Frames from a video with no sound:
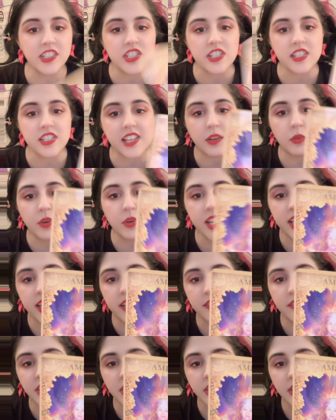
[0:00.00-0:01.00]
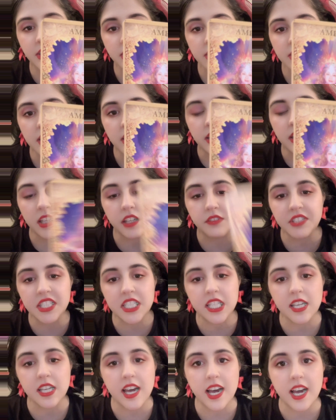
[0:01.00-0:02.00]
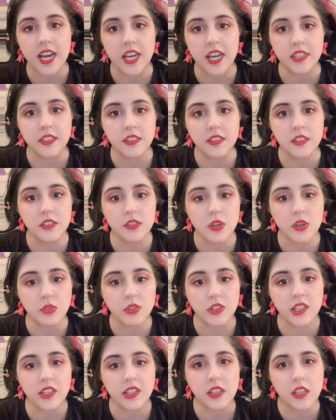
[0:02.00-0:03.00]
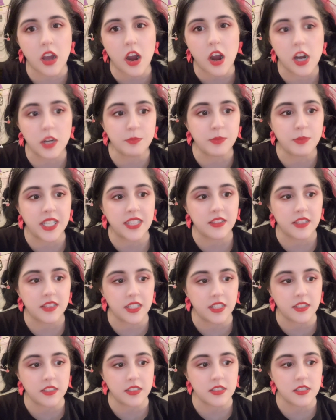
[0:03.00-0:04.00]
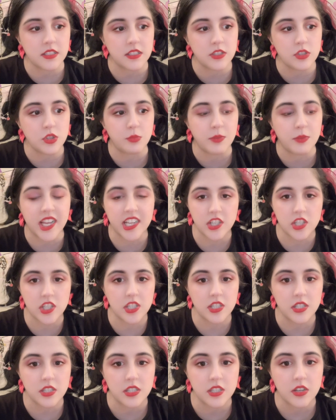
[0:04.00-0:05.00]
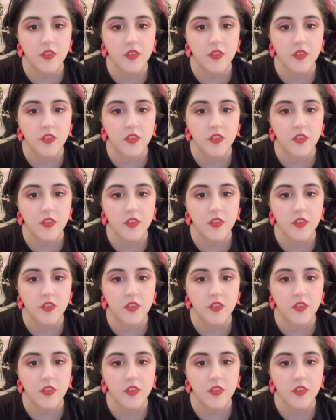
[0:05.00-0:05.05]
you're just like, whatever. Give it to God. You don't really harp on things too much.